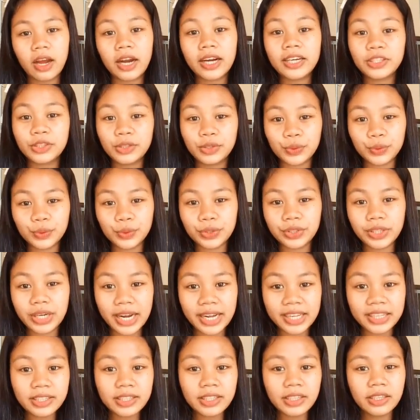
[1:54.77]

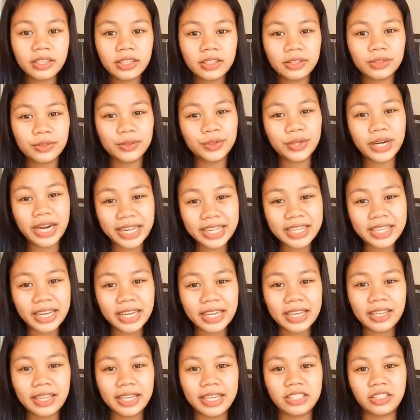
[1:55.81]
Arthurian
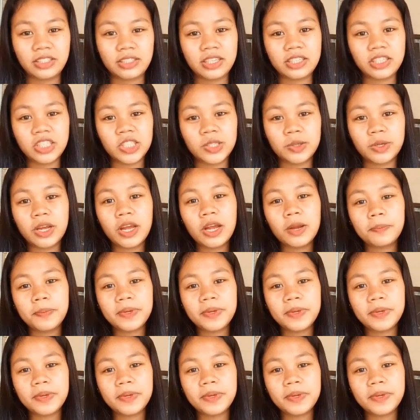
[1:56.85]
legends,